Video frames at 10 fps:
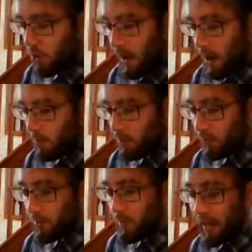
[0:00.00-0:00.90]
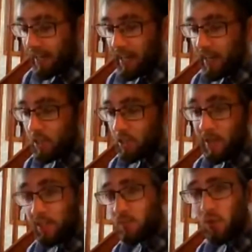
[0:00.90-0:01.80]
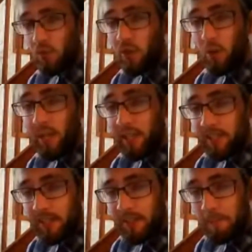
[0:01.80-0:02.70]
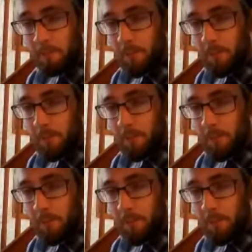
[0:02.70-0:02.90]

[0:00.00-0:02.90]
they'd come out, but they'd be back in the space of 2-3 weeks.